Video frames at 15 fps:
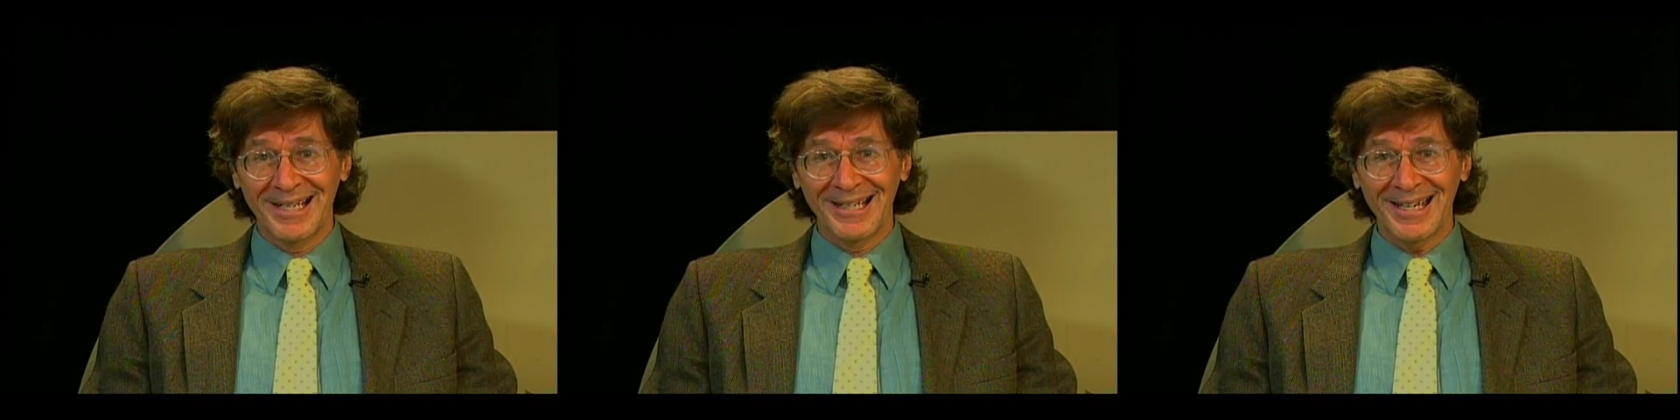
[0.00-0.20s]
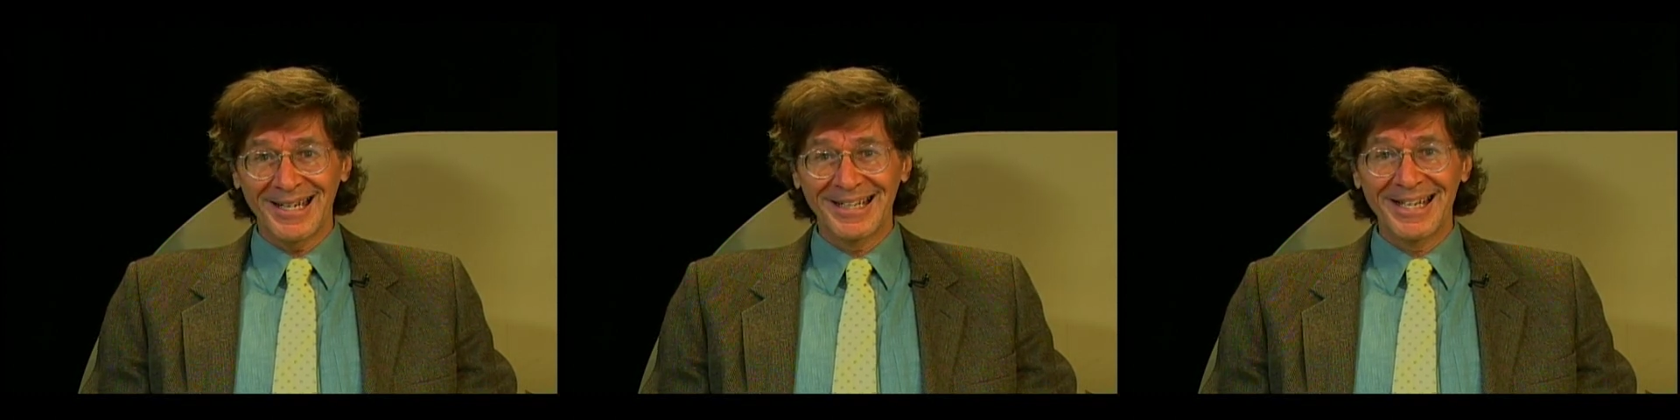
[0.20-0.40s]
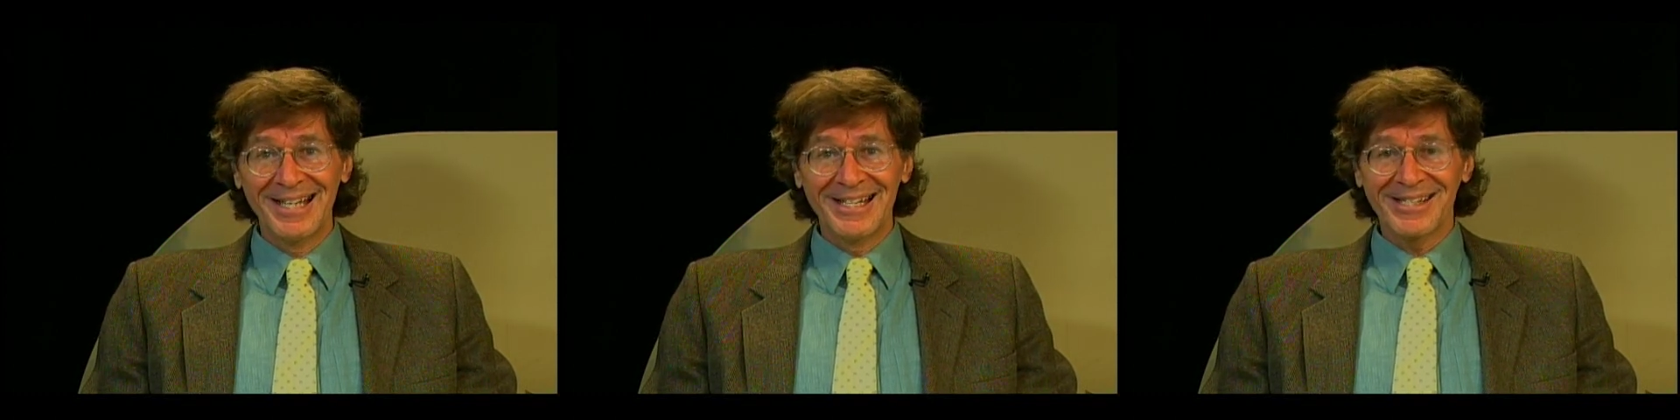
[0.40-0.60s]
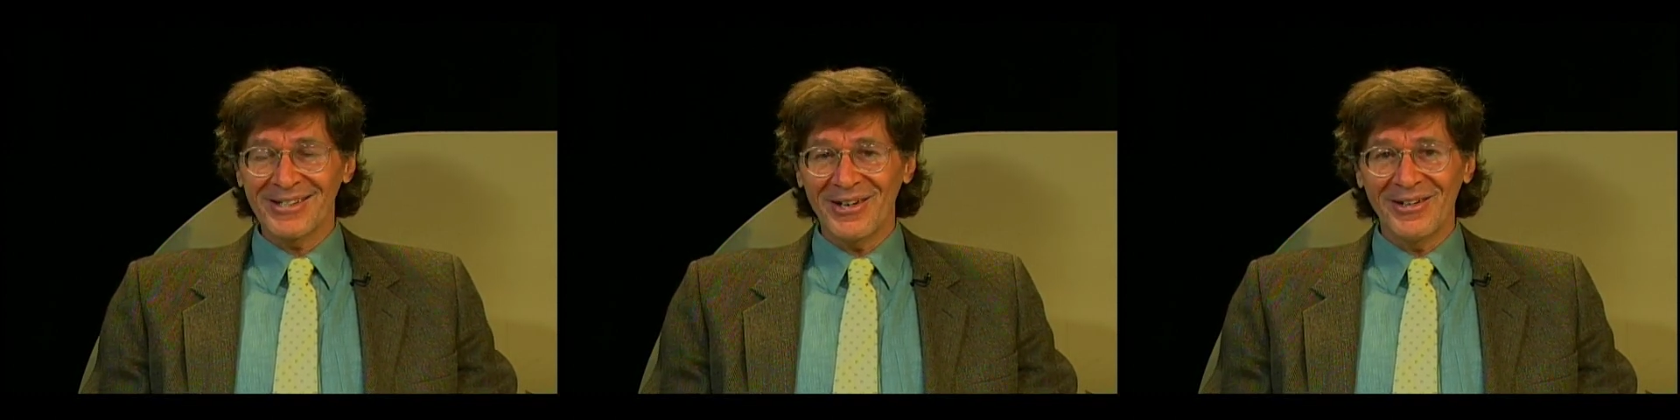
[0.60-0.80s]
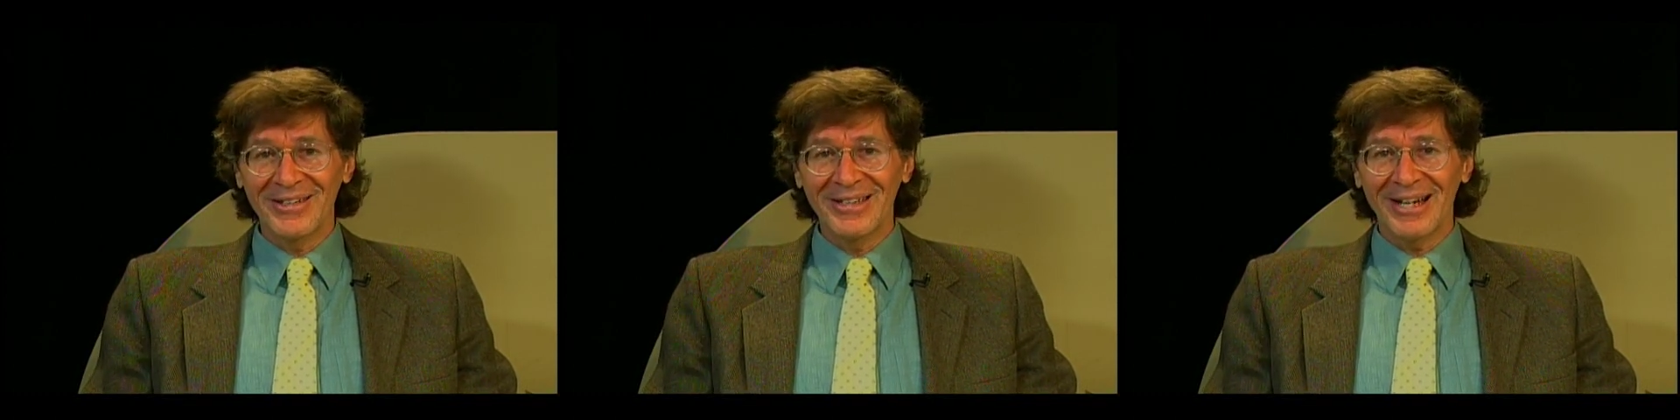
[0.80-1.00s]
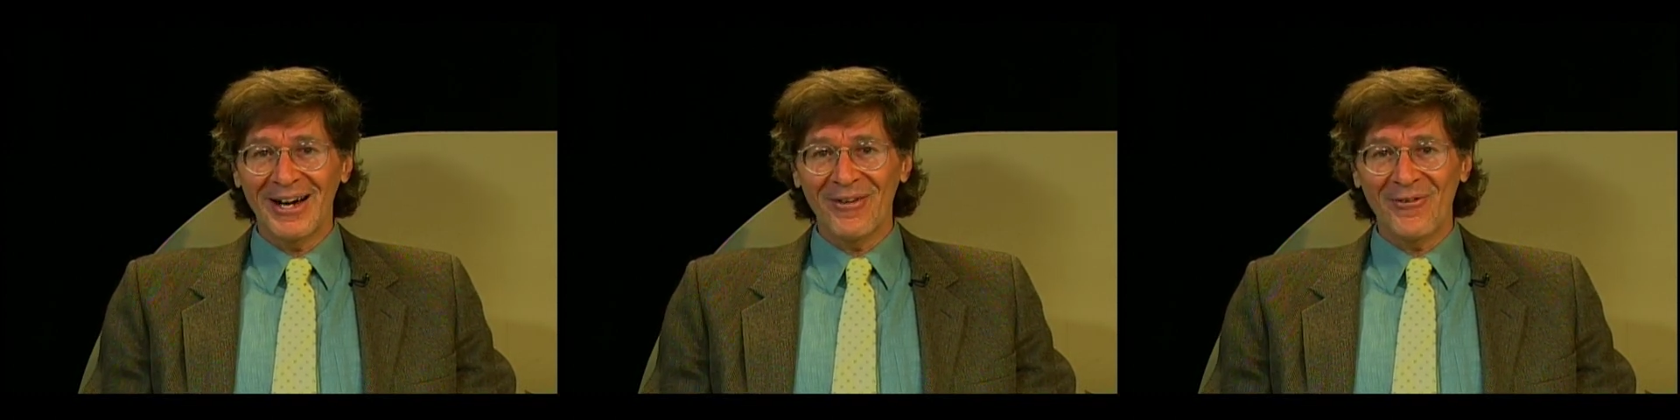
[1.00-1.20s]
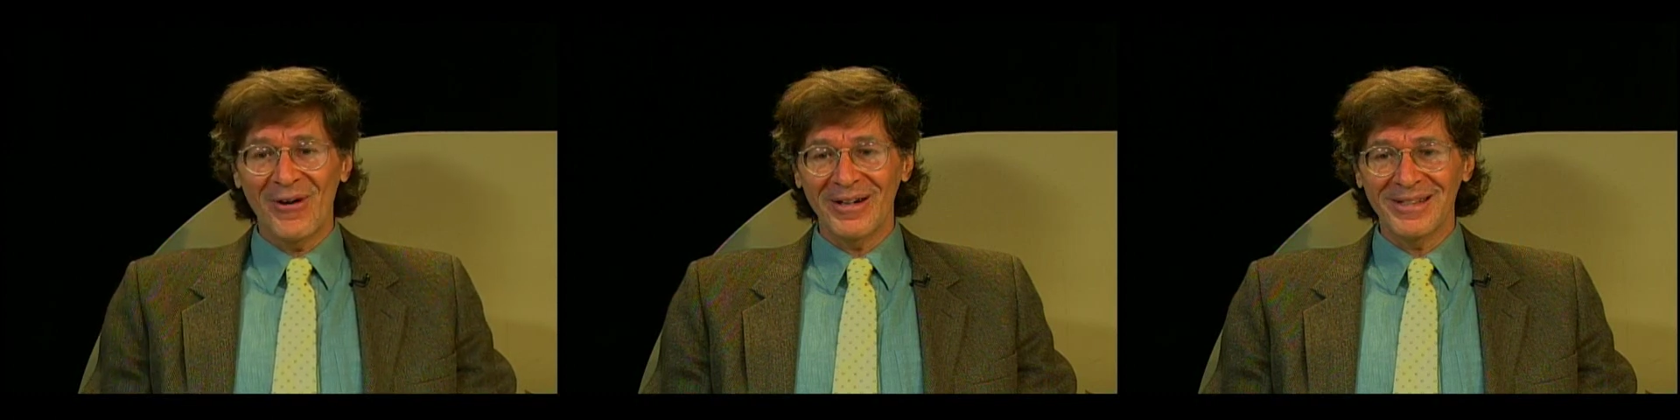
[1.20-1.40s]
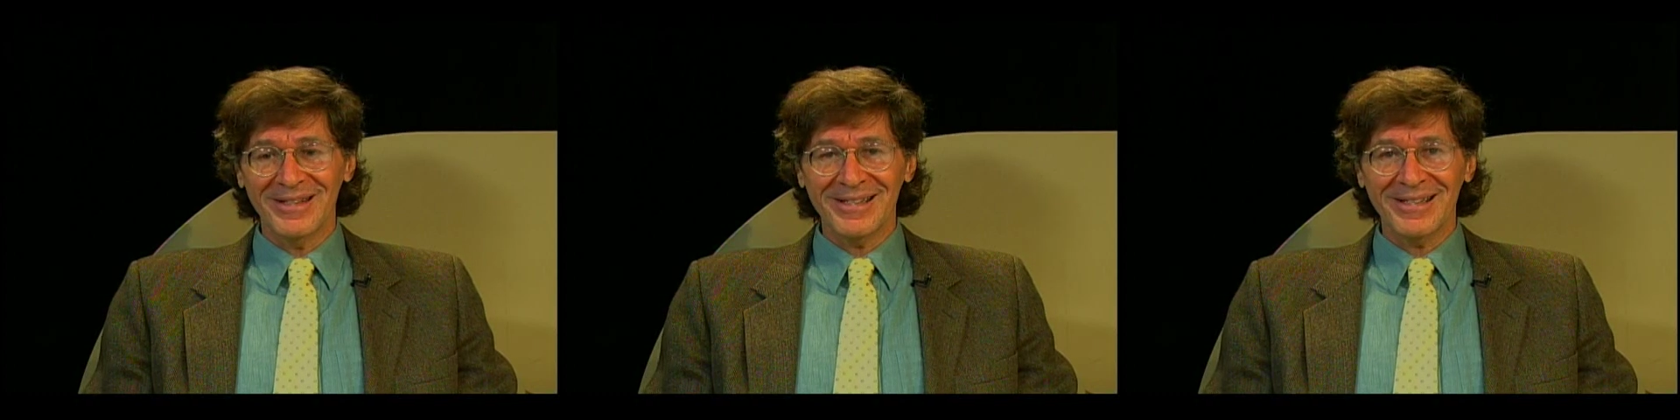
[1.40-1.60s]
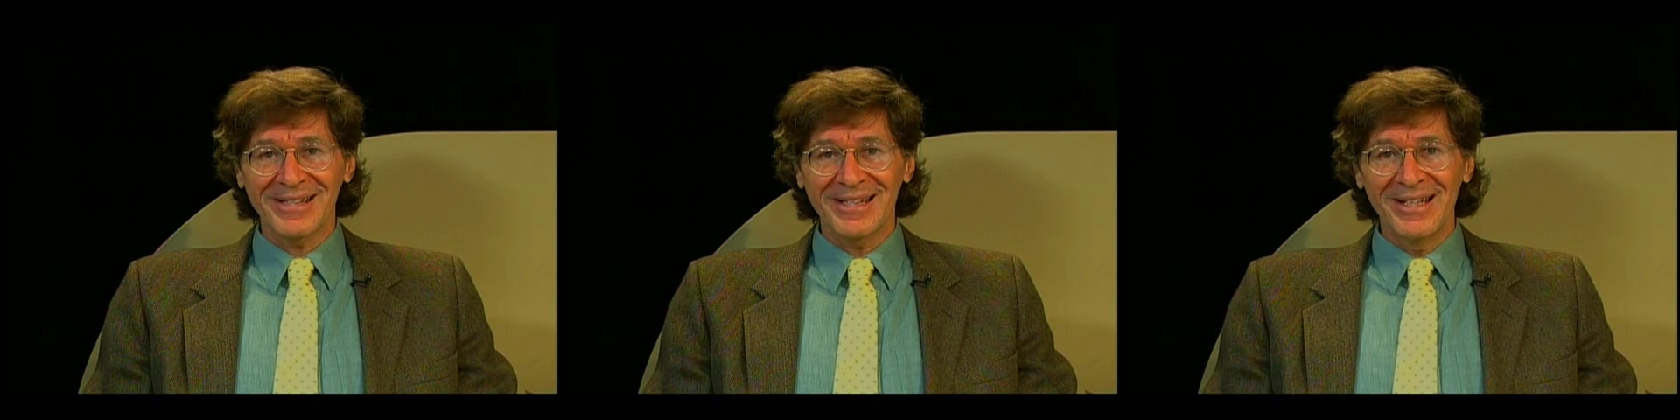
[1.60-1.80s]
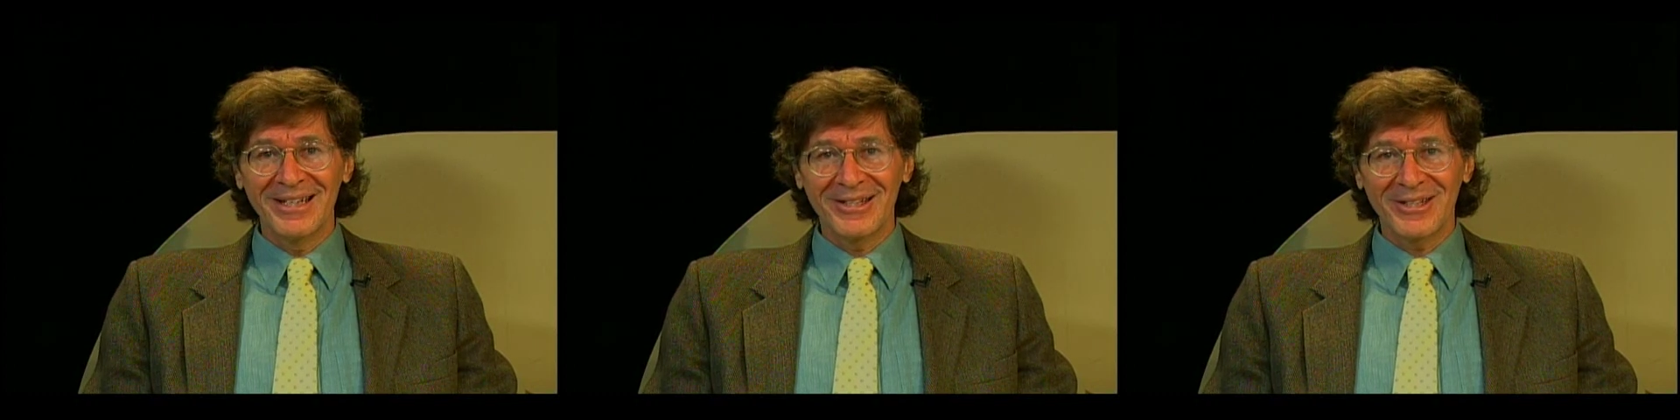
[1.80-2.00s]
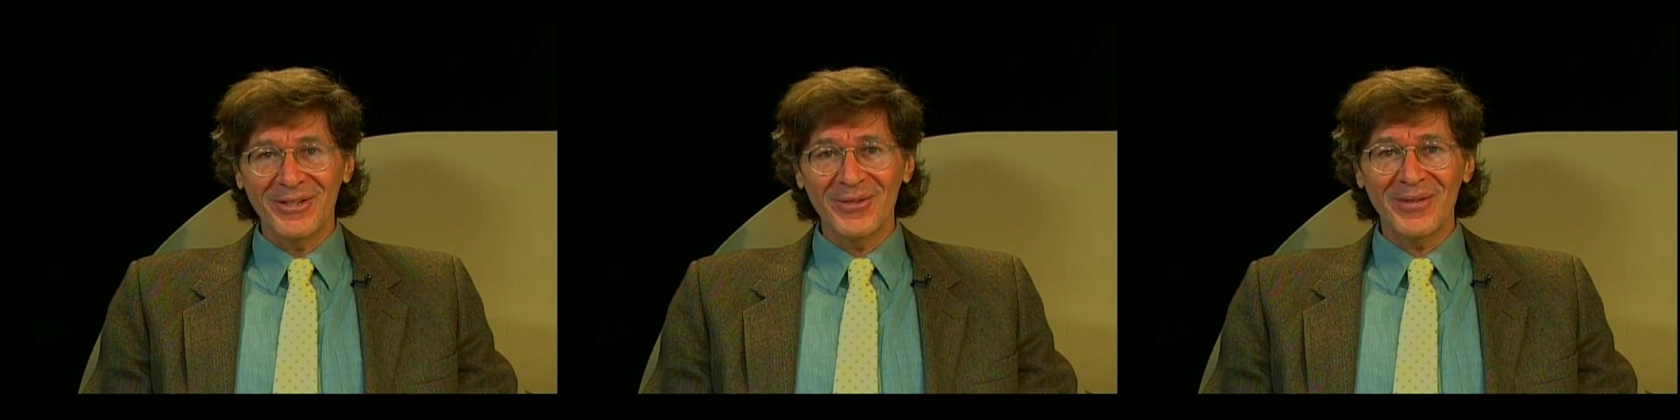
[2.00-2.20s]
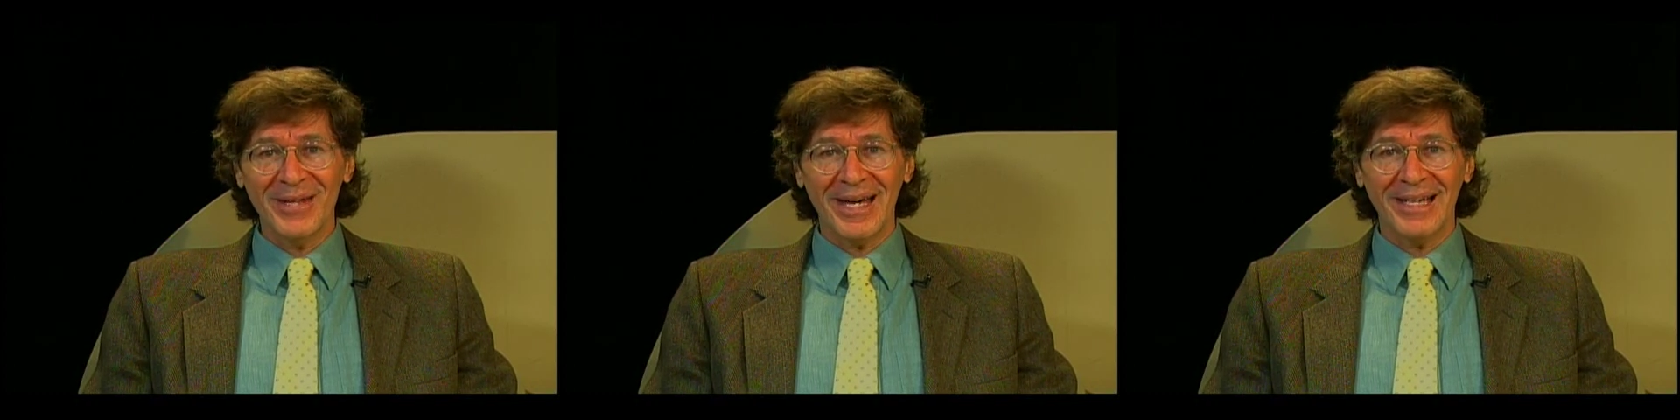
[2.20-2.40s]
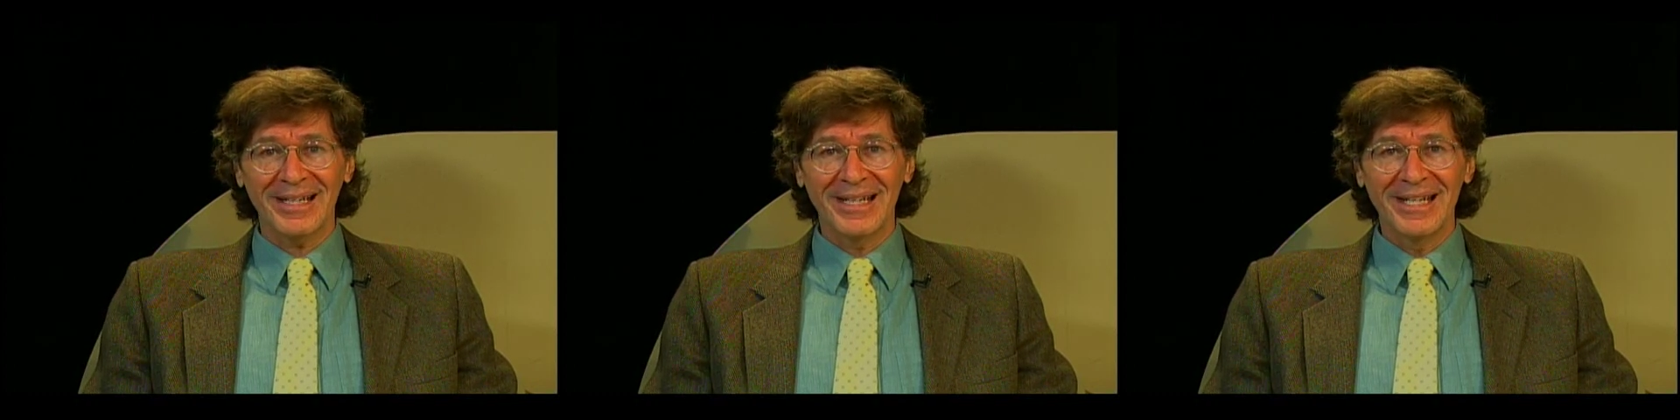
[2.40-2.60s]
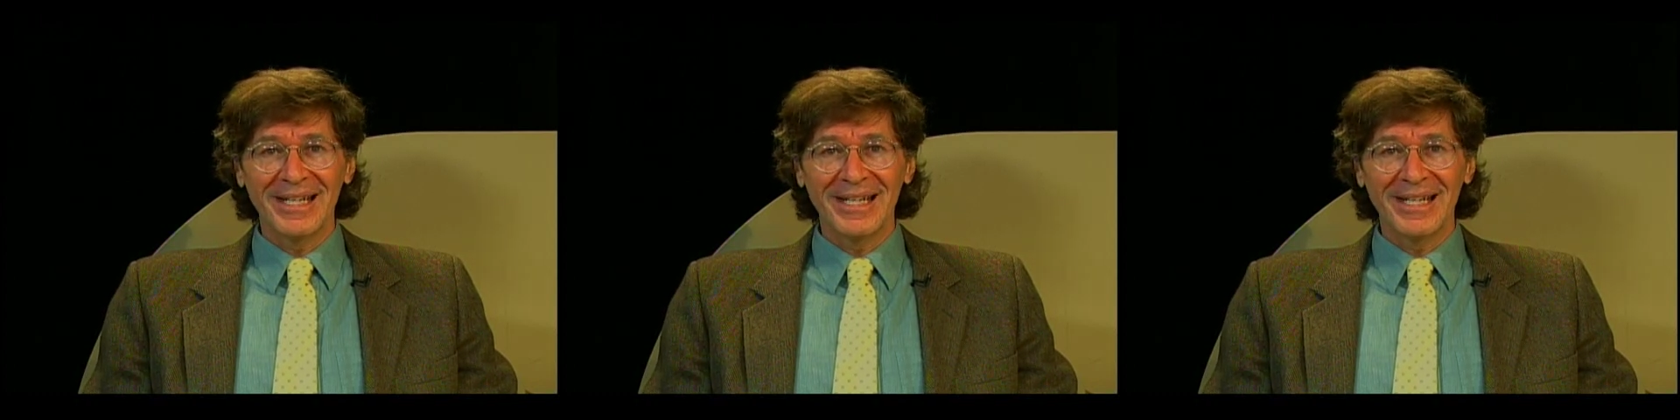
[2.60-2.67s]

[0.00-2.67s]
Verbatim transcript: like, so, you know, I want to just do that.